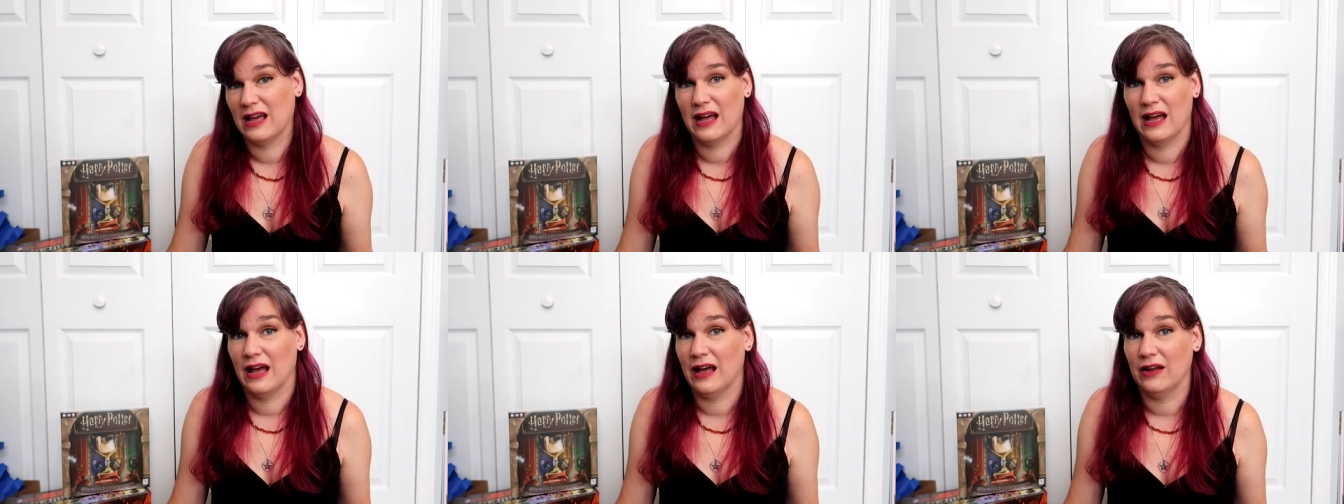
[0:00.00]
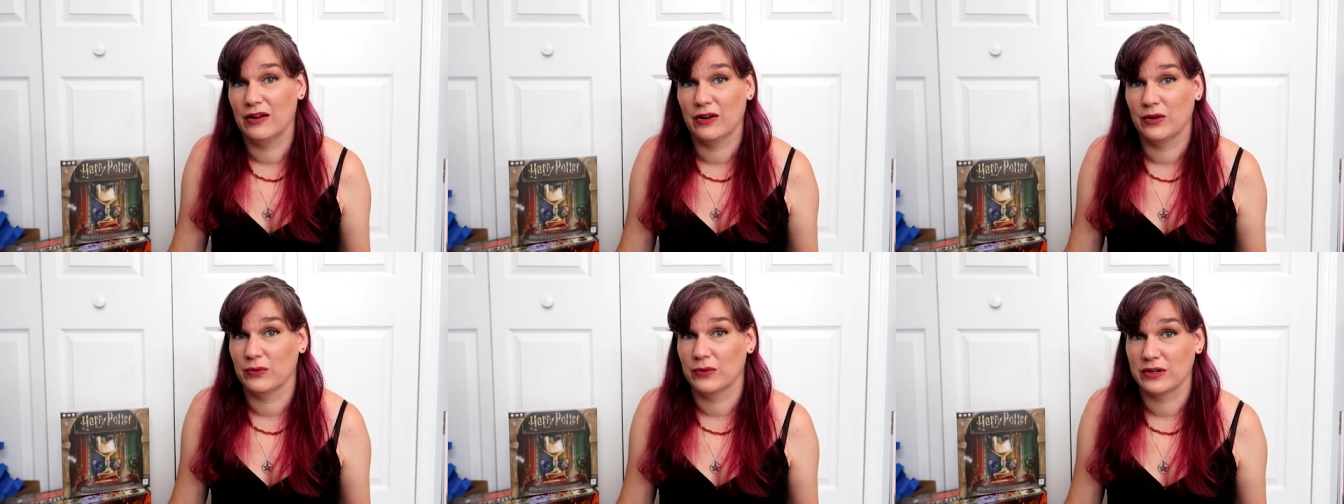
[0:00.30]
I
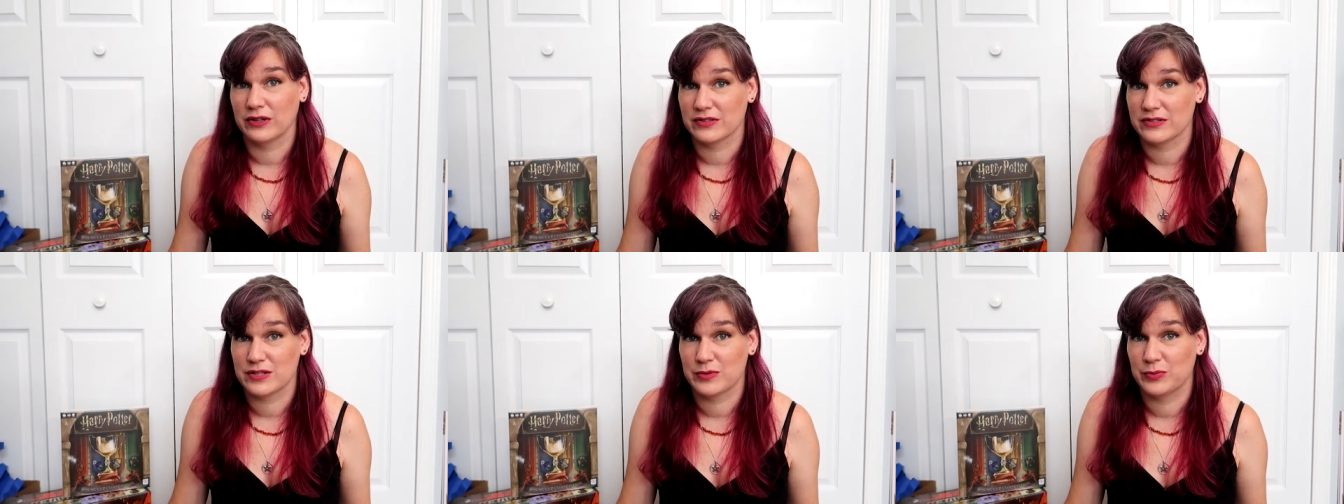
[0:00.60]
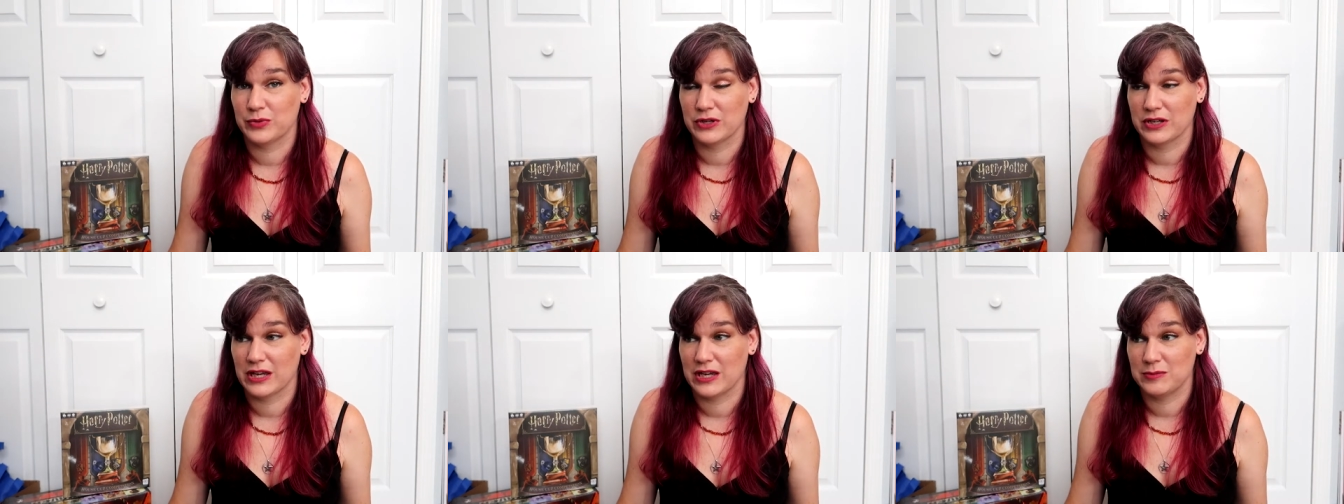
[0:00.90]
don't know where else to
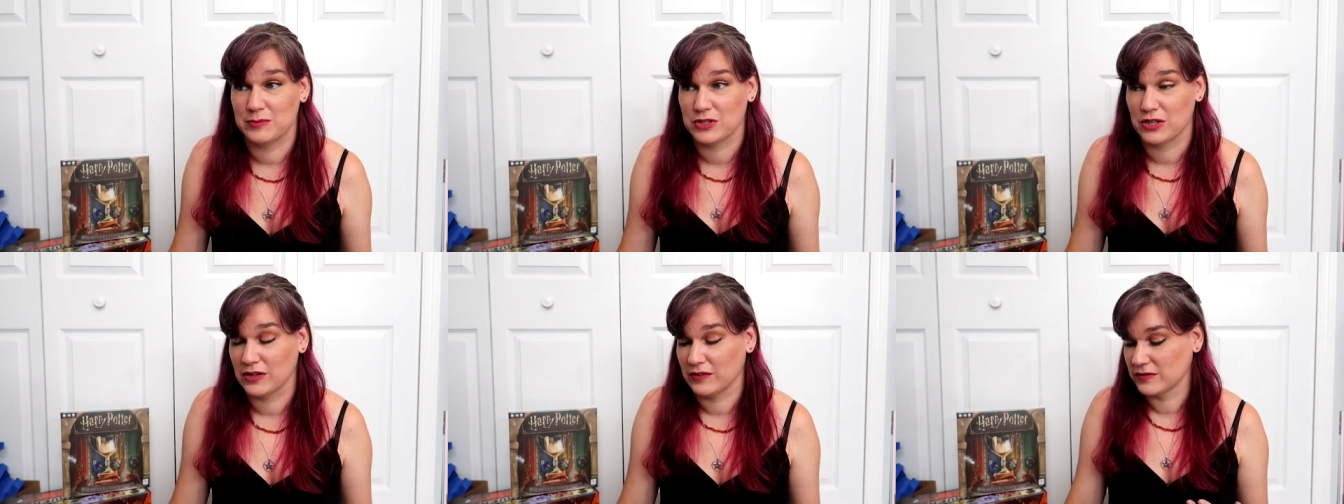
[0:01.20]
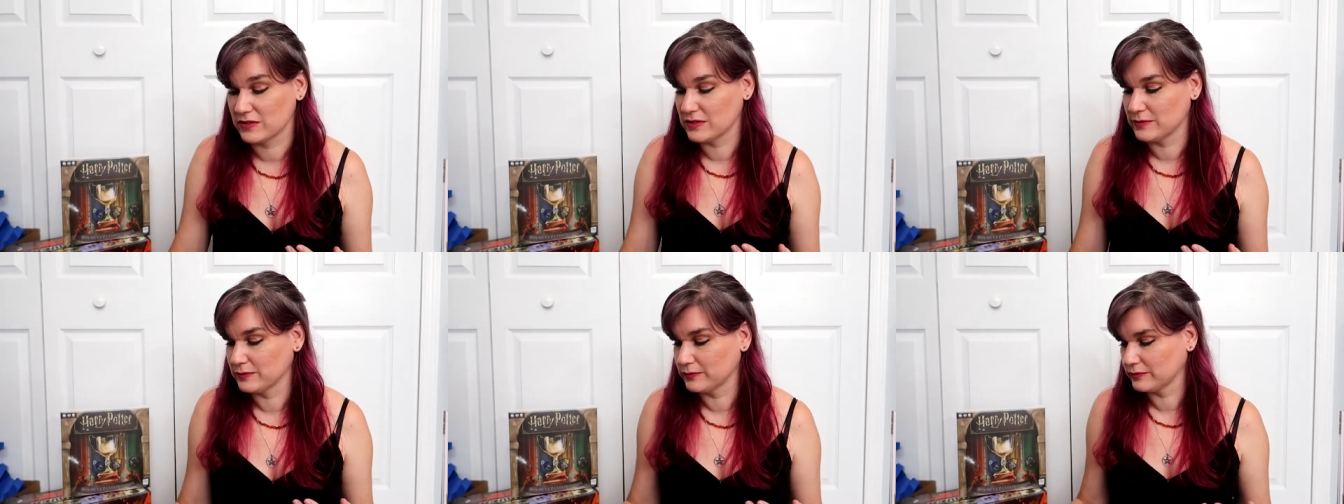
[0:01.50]
put game
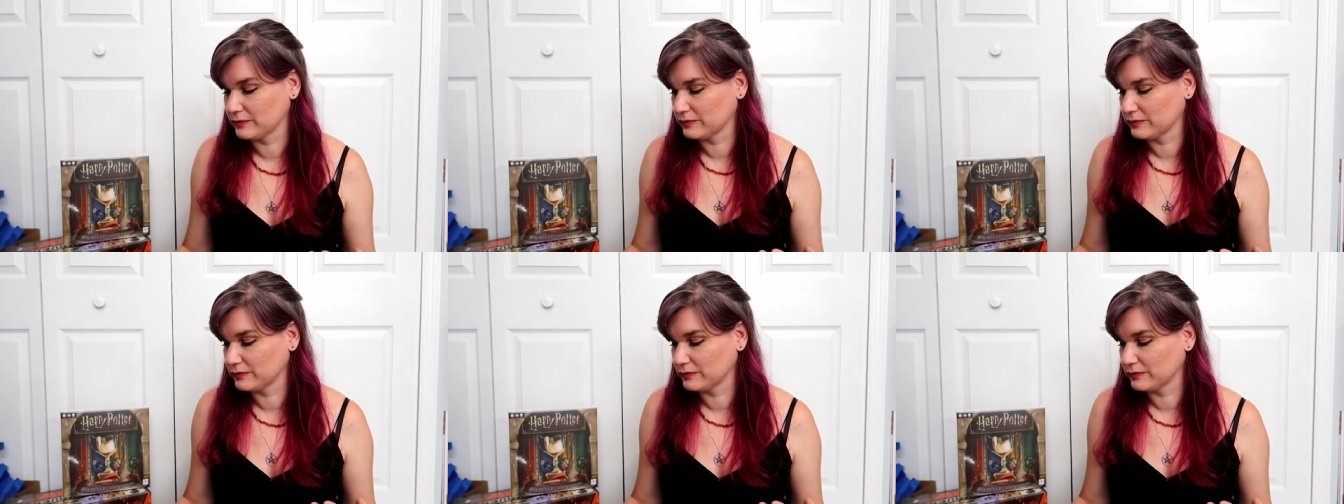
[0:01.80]
shelves.